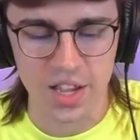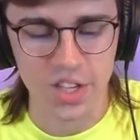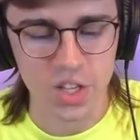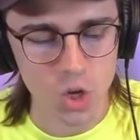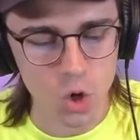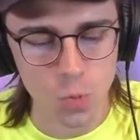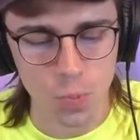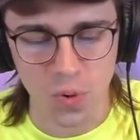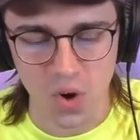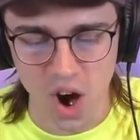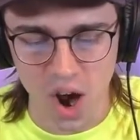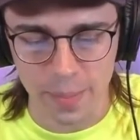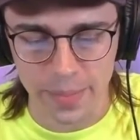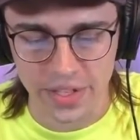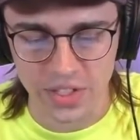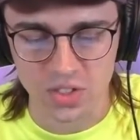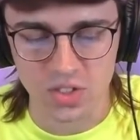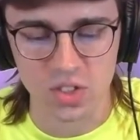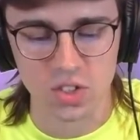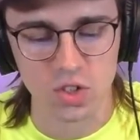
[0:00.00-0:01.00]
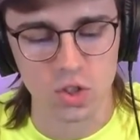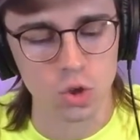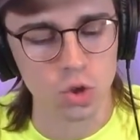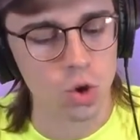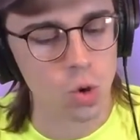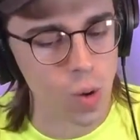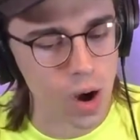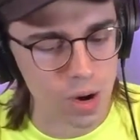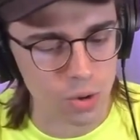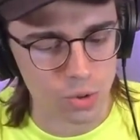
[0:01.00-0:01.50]
you promised to,
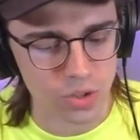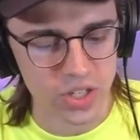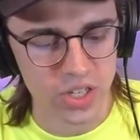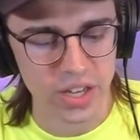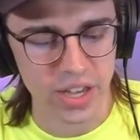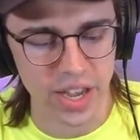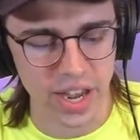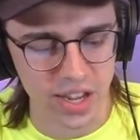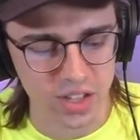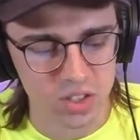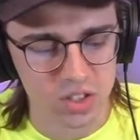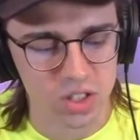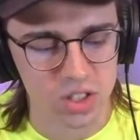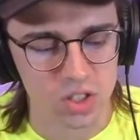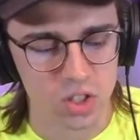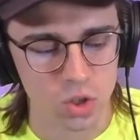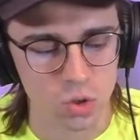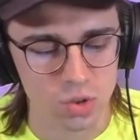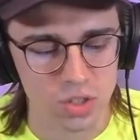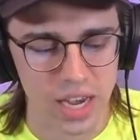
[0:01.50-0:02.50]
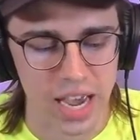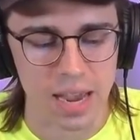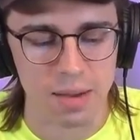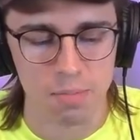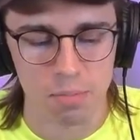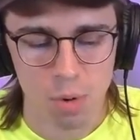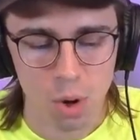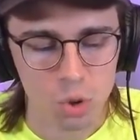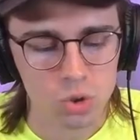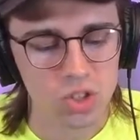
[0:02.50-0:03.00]
quote, institute a
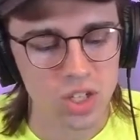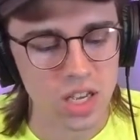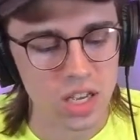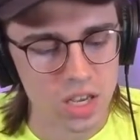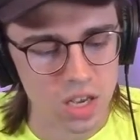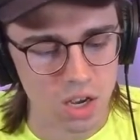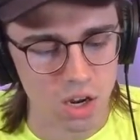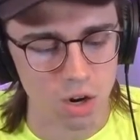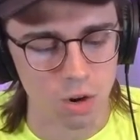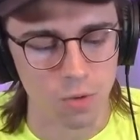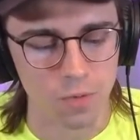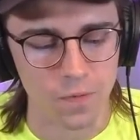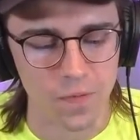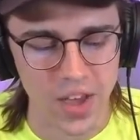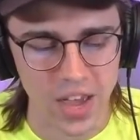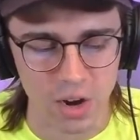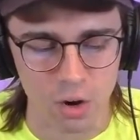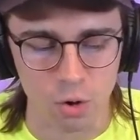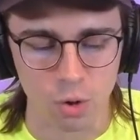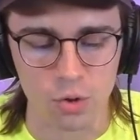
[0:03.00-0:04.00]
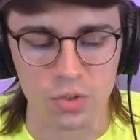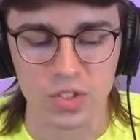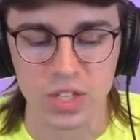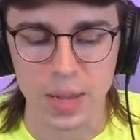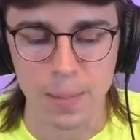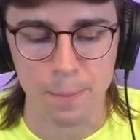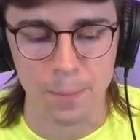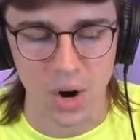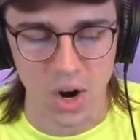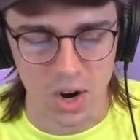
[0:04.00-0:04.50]
multi-year federal
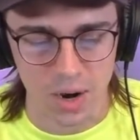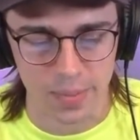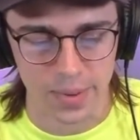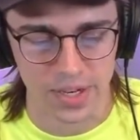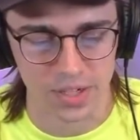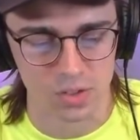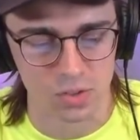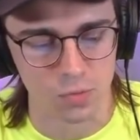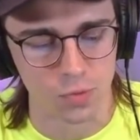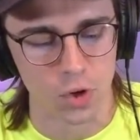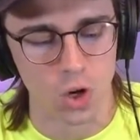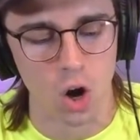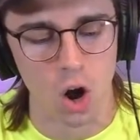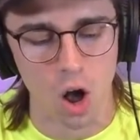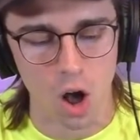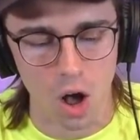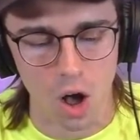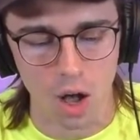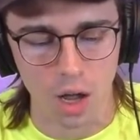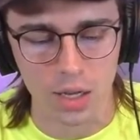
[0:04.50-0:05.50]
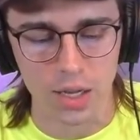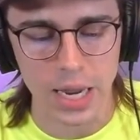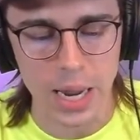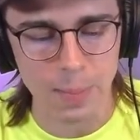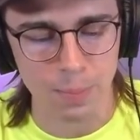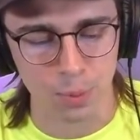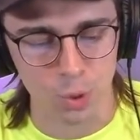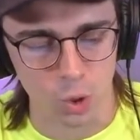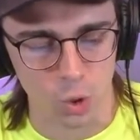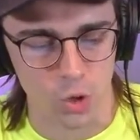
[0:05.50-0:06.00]
debarment for all
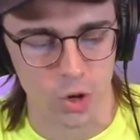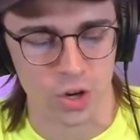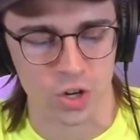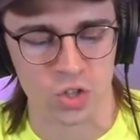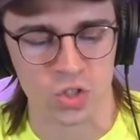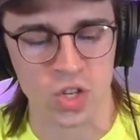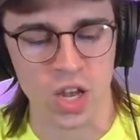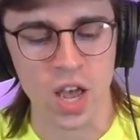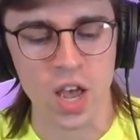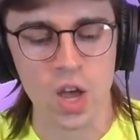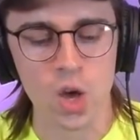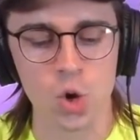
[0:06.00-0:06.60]
employers